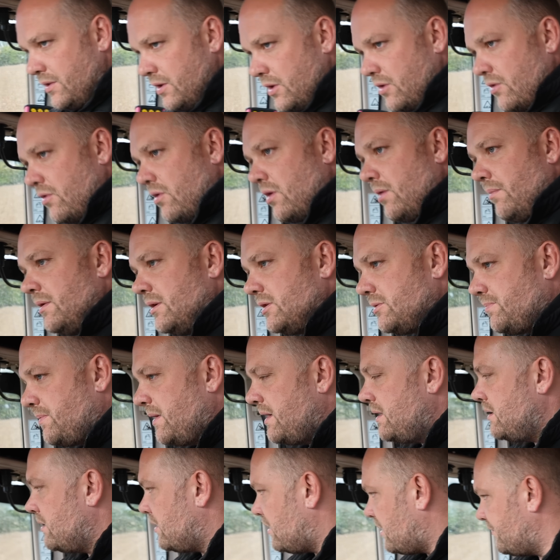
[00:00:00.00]
the crop that's
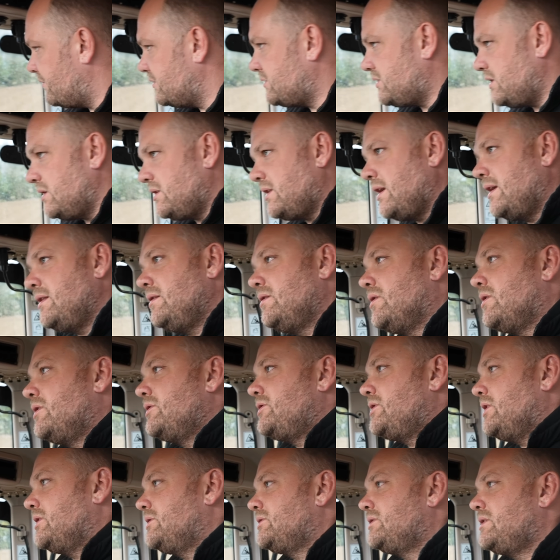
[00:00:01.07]
been harvested, then
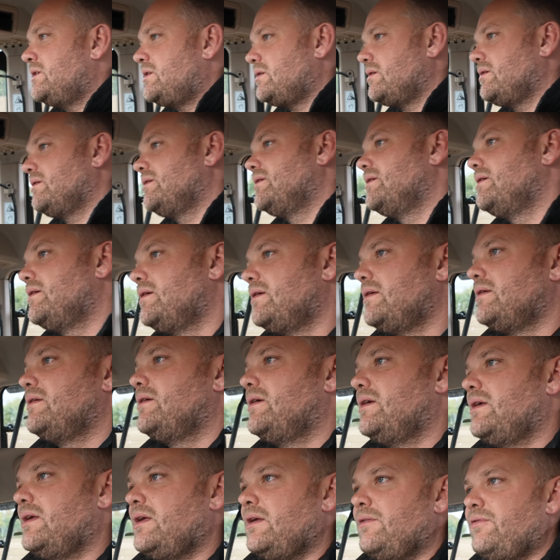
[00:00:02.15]
digested.
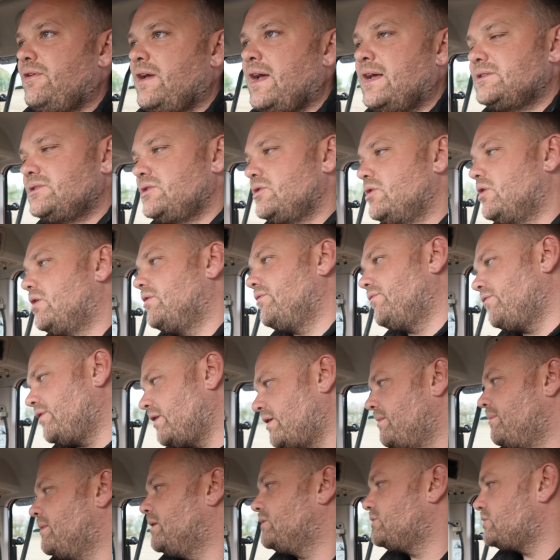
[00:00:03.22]
If it hasn't got
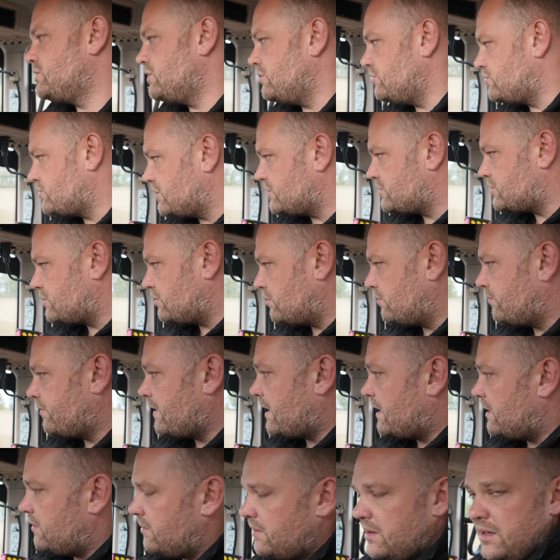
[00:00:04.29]
very much nutritional
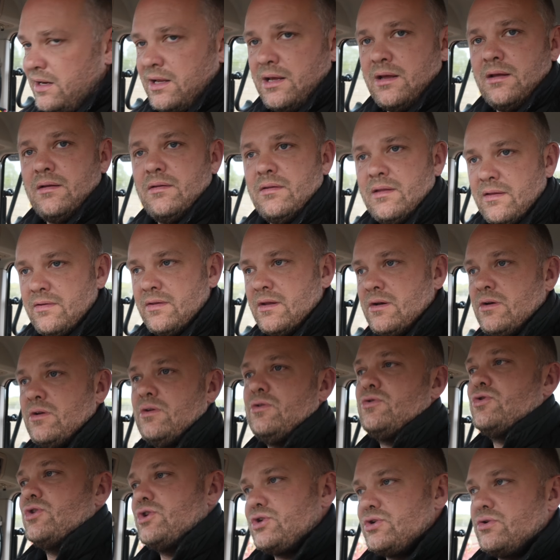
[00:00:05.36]
value in it, then the
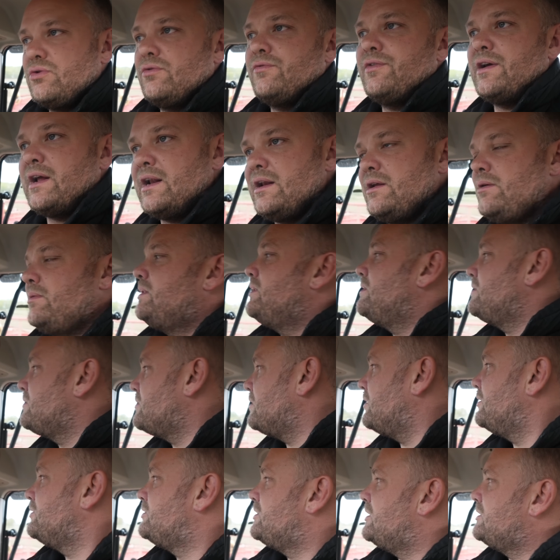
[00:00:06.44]
nutritional value in the
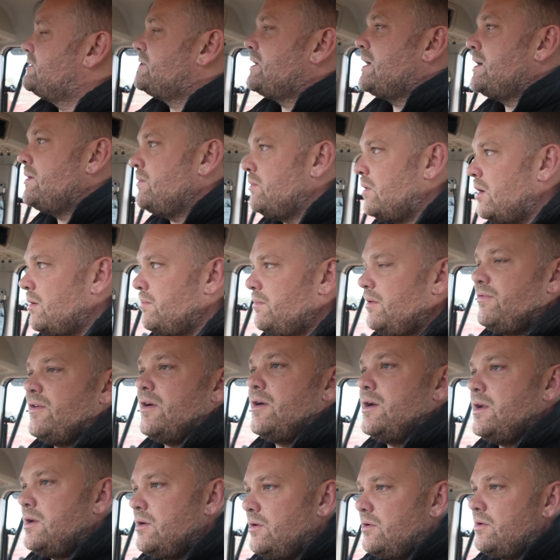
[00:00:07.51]
digestate won't be
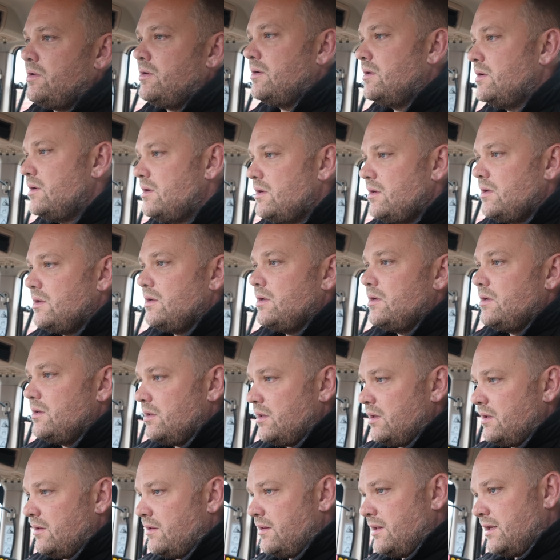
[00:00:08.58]
very good.
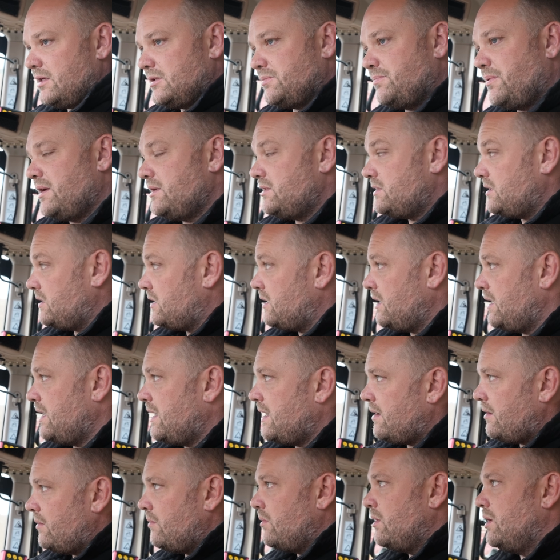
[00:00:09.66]
And that's basically
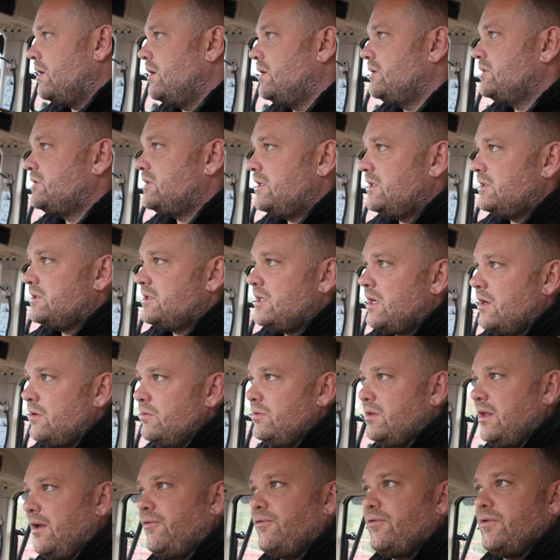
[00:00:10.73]
how it works. And it's no
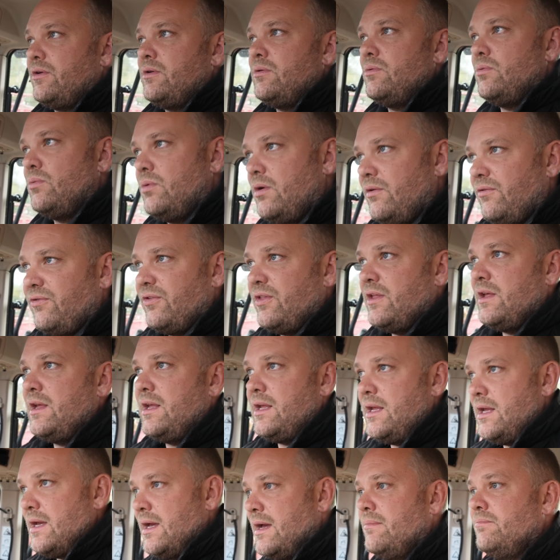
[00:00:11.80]
different with
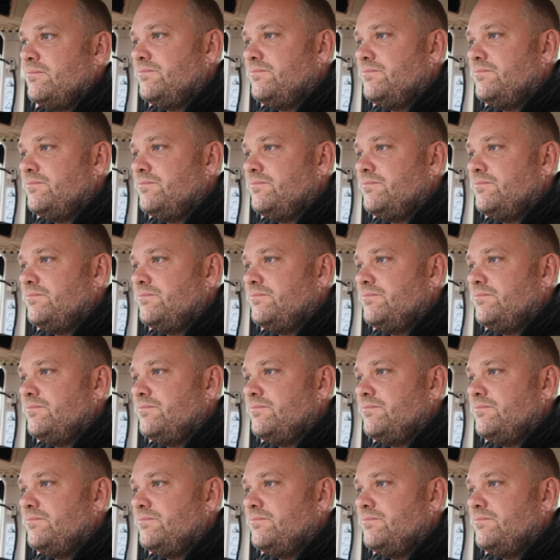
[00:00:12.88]
the